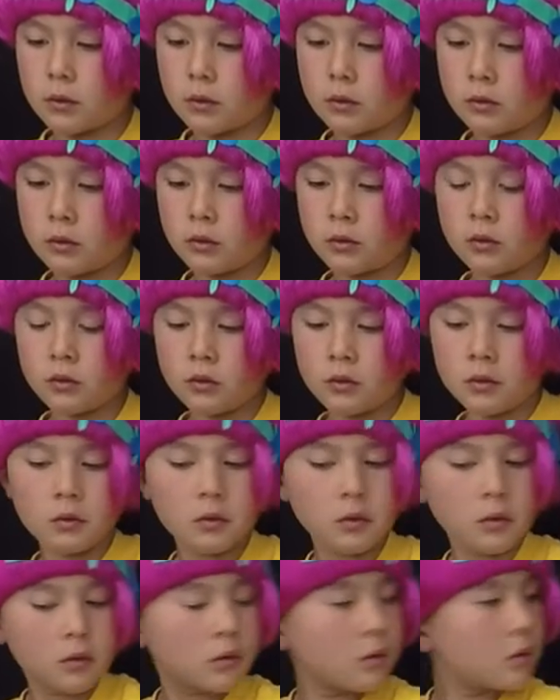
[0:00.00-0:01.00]

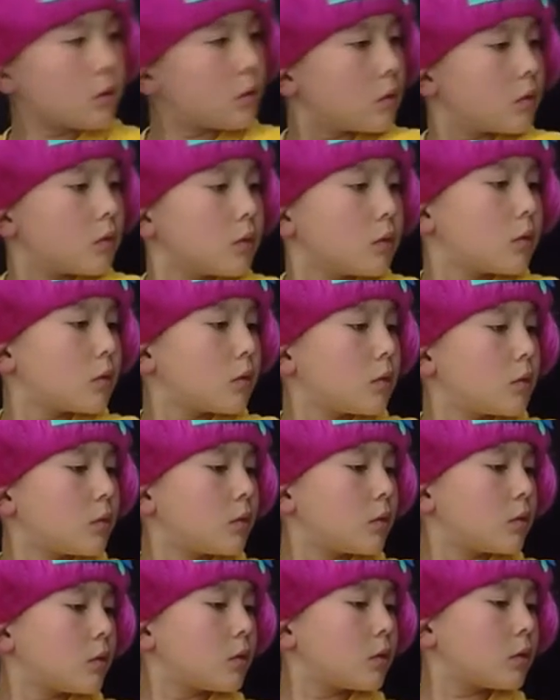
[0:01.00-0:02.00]

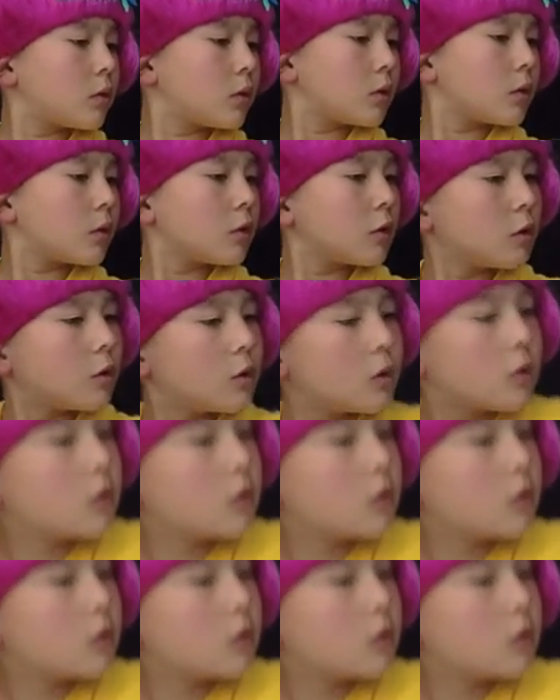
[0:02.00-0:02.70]
The person shown says nothing.